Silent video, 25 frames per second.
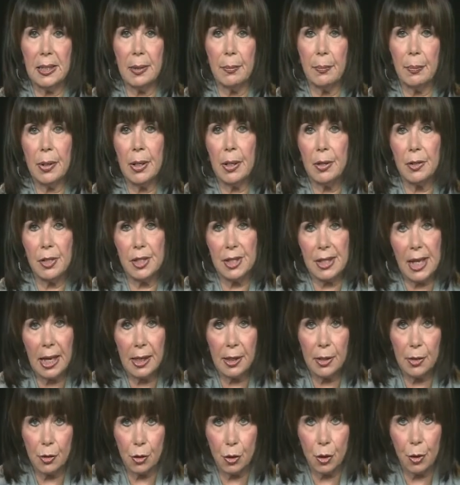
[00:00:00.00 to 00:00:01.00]
Pierre
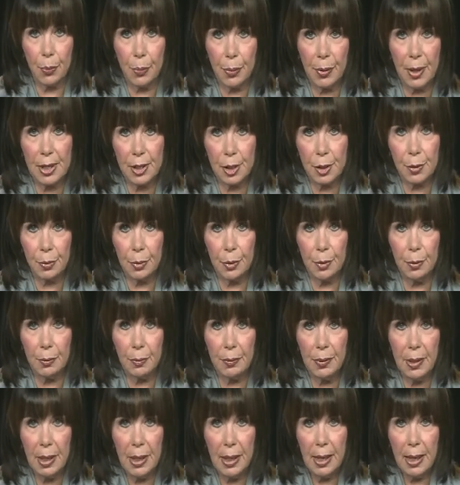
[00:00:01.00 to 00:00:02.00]
Salinger press room,
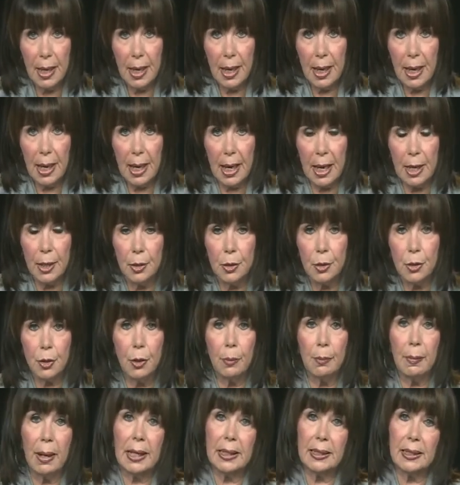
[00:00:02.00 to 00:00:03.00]
and to
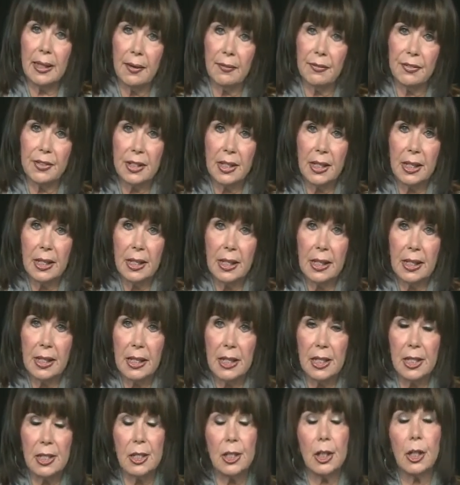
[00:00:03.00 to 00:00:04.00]
my left
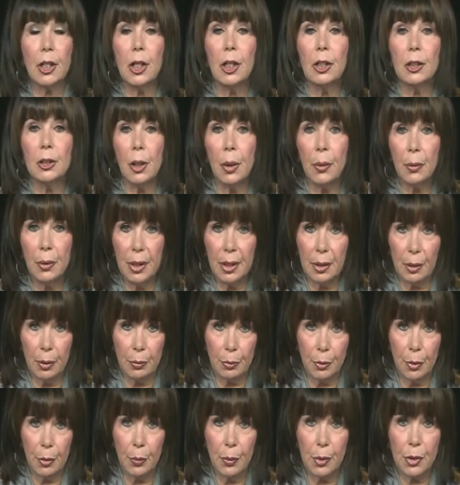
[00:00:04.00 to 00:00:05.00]
is the Colonial
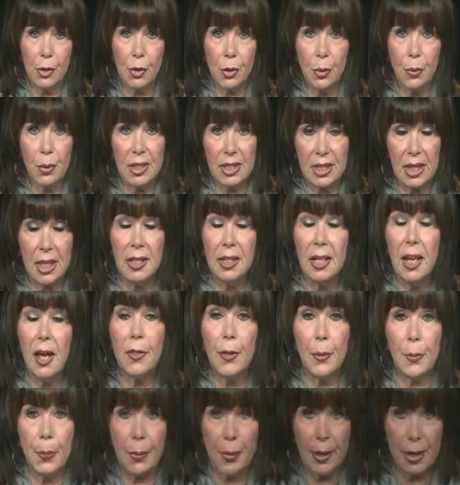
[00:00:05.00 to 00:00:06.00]
room, which was
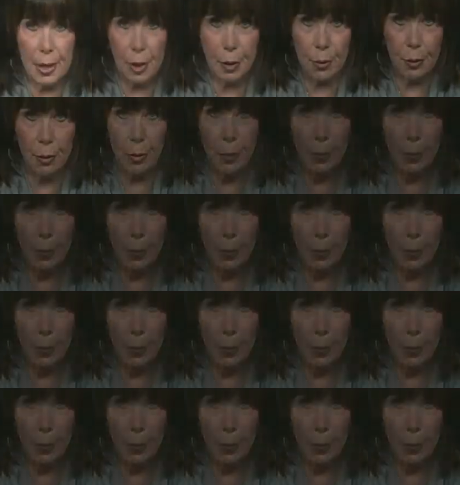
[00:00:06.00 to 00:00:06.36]
another press room.